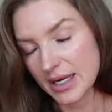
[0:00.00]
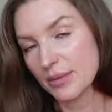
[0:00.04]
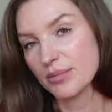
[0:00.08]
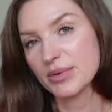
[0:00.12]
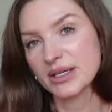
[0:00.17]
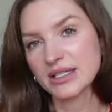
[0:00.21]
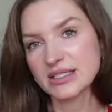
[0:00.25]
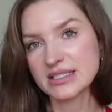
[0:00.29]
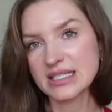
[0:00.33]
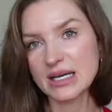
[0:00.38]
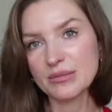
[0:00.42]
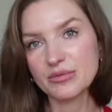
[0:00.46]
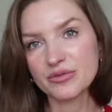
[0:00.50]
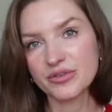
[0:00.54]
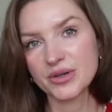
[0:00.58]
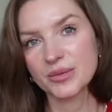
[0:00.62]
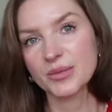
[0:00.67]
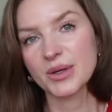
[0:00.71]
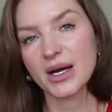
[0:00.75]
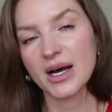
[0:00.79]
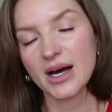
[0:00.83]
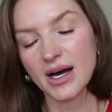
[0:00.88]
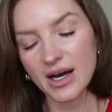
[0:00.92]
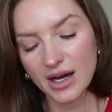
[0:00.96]
I picked up
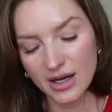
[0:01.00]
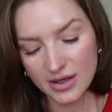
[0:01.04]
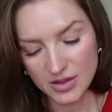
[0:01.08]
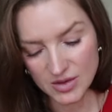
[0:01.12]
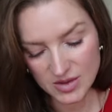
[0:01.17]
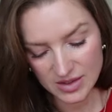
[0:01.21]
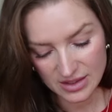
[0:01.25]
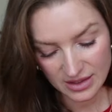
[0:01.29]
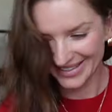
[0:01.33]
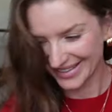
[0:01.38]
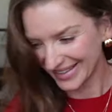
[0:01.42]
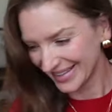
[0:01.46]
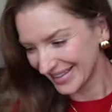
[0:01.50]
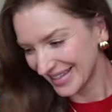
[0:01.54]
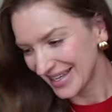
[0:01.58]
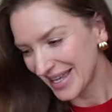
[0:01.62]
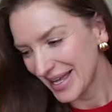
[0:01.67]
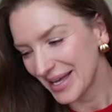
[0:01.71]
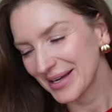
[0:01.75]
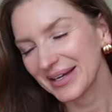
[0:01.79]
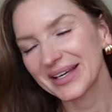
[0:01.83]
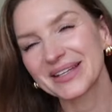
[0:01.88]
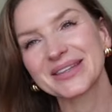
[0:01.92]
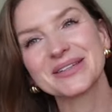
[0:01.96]
from COS.
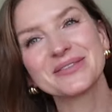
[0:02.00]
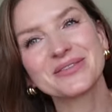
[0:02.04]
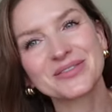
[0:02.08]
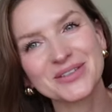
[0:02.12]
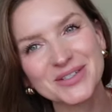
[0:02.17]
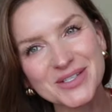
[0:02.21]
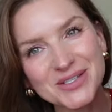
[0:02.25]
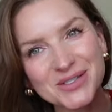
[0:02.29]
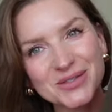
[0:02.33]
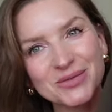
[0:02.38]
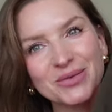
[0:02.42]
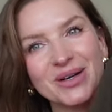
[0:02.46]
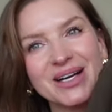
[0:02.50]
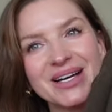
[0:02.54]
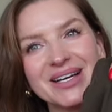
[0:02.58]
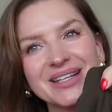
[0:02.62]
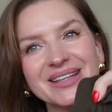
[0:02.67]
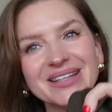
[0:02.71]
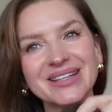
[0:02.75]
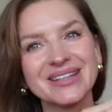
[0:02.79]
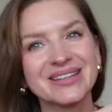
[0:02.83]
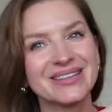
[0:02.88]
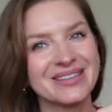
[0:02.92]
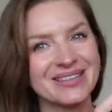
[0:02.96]
Okay, the first
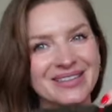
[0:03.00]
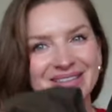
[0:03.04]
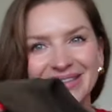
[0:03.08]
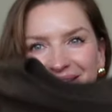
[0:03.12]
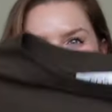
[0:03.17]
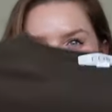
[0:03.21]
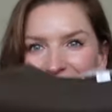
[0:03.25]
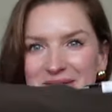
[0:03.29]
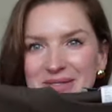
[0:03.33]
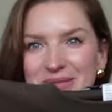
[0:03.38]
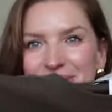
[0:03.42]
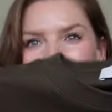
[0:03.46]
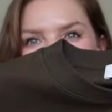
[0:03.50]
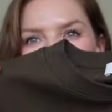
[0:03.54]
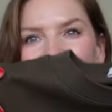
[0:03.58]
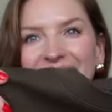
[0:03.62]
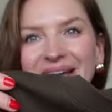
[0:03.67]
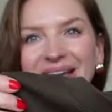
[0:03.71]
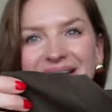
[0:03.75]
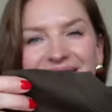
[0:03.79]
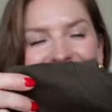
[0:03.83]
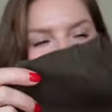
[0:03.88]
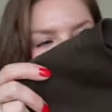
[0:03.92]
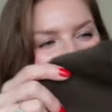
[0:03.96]
one, no
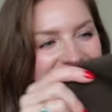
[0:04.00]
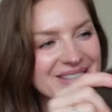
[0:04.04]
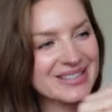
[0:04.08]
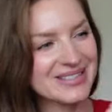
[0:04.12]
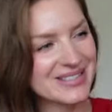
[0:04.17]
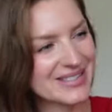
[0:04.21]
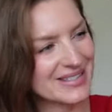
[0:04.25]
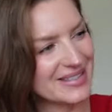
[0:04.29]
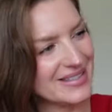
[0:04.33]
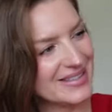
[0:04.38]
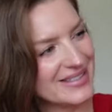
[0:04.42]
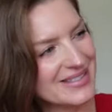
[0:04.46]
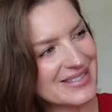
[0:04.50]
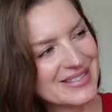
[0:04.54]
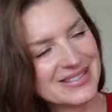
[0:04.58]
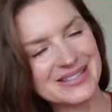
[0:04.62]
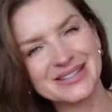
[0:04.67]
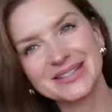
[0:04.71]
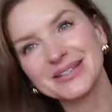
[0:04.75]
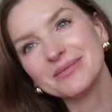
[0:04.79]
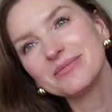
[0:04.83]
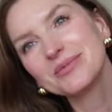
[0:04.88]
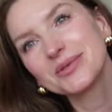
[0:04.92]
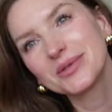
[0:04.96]
surprise, is this
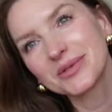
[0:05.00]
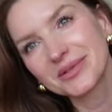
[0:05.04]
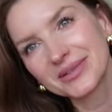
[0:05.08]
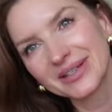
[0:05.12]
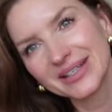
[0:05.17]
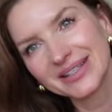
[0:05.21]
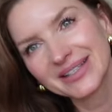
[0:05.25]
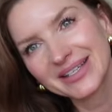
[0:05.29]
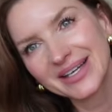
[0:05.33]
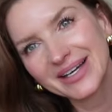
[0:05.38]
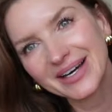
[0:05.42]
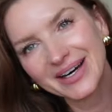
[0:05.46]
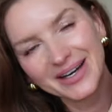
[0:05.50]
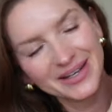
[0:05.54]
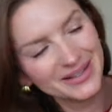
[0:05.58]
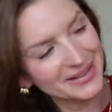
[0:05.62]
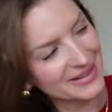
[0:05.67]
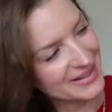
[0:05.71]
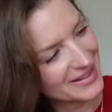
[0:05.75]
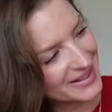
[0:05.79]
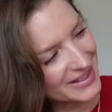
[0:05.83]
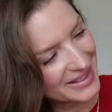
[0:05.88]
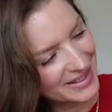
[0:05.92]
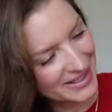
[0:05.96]
deep green
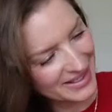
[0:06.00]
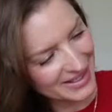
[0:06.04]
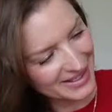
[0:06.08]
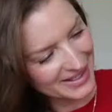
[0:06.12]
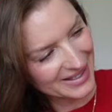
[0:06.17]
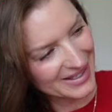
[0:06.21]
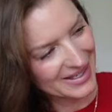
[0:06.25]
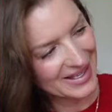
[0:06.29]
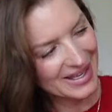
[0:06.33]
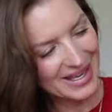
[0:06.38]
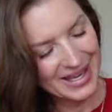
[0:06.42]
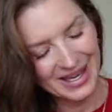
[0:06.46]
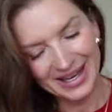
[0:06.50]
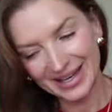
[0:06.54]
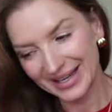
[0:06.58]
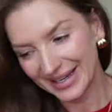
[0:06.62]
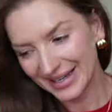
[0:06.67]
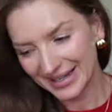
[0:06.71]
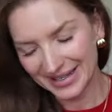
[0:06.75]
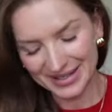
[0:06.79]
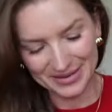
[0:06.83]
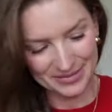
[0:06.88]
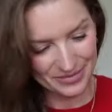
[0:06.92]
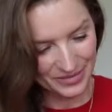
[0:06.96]
color.
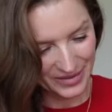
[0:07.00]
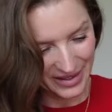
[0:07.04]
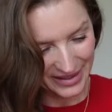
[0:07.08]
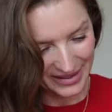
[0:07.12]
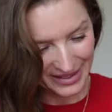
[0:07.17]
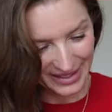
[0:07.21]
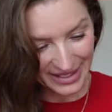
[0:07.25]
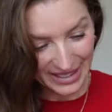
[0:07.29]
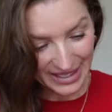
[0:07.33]
And I